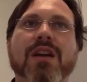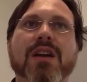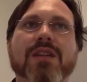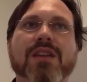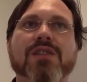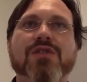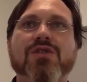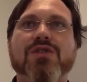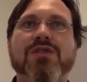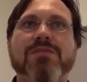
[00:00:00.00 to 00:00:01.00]
and then you
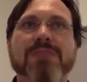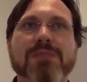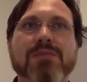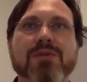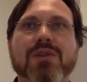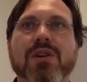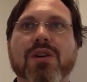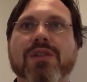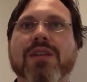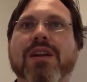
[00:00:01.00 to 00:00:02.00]
should be put
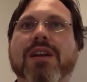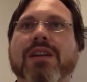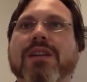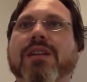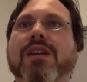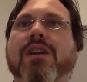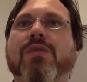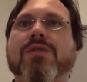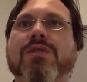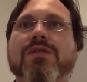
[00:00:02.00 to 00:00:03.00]
on a
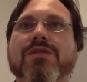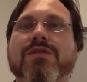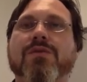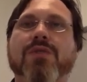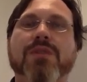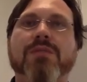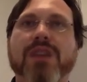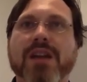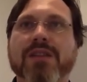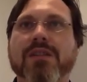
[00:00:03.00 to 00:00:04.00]
return to work plan